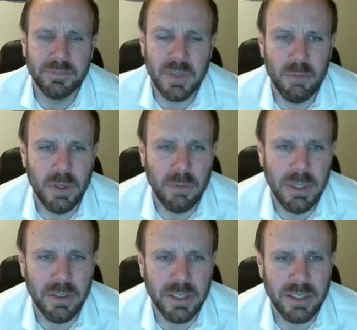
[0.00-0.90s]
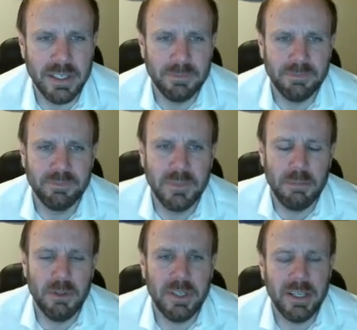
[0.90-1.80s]
What am I looking at? I'm
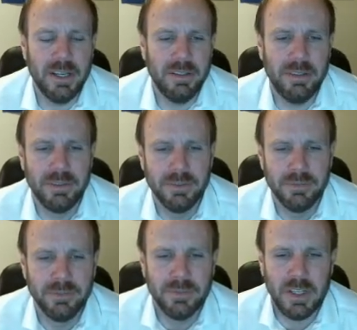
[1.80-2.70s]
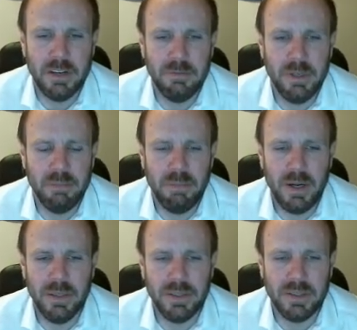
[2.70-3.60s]
looking at government and
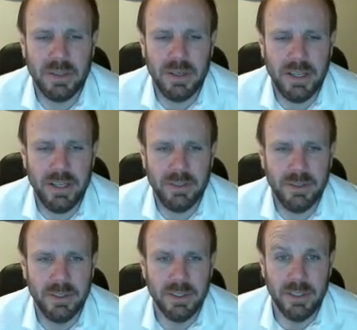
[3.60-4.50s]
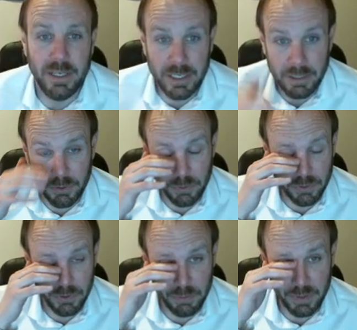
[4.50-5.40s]
politics and all that. I am doing
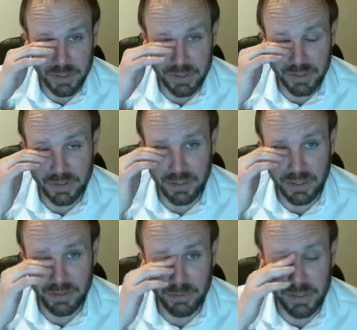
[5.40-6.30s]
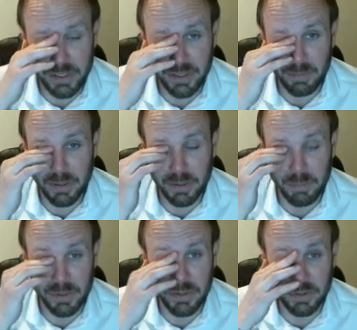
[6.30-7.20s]
2 parts. What's the other part? The
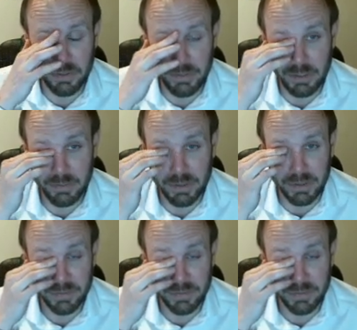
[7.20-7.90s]
personal development.